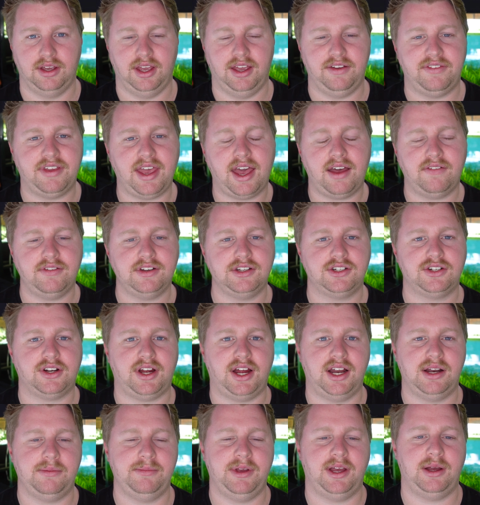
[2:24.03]
If you haven't
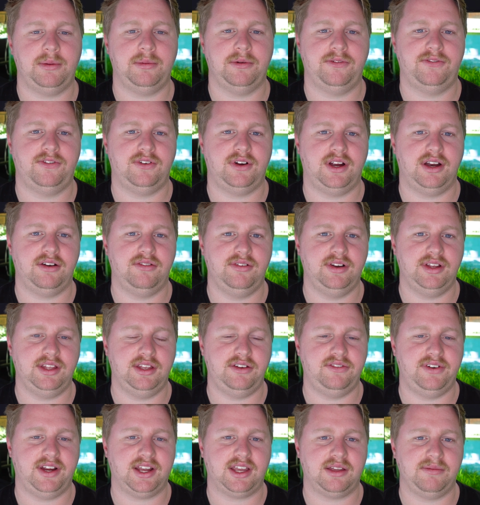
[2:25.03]
tried them out before, I
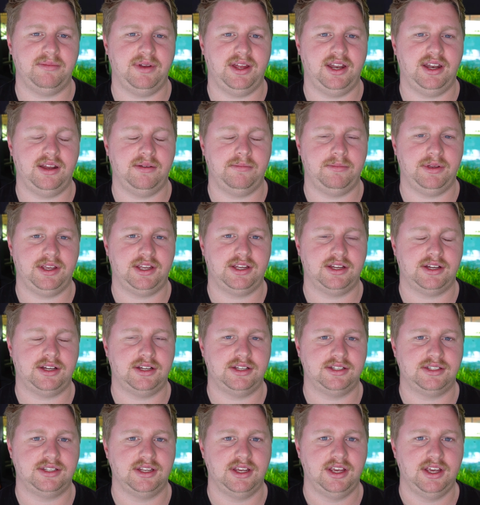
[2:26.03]
really recommend it
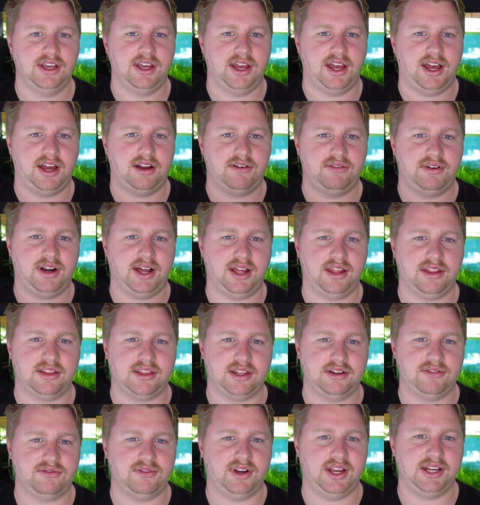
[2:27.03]
because rather
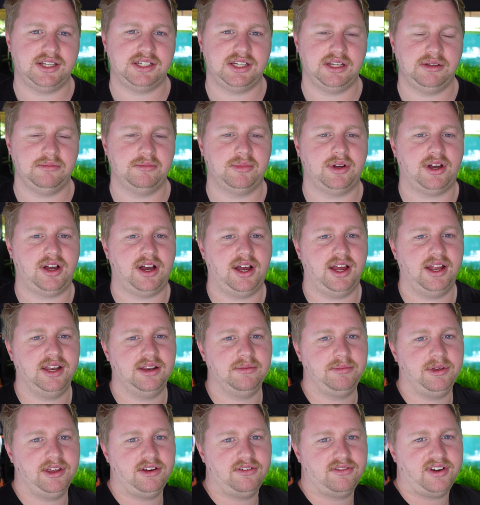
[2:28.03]
than reaching behind
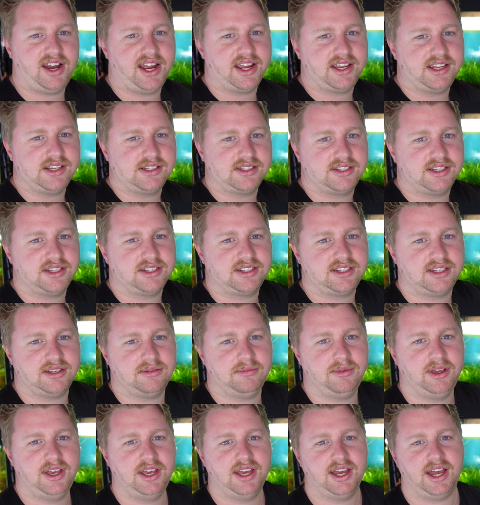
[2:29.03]
a big racking
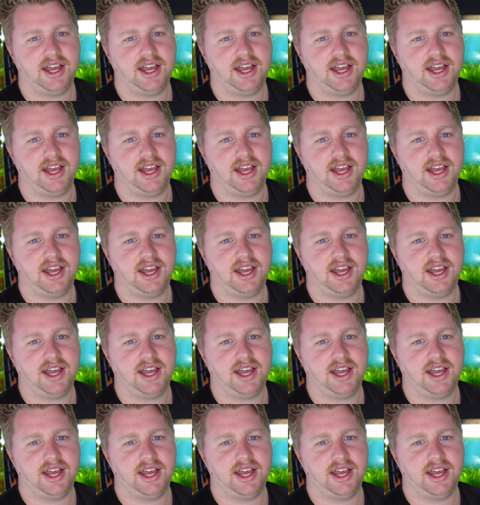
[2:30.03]
system,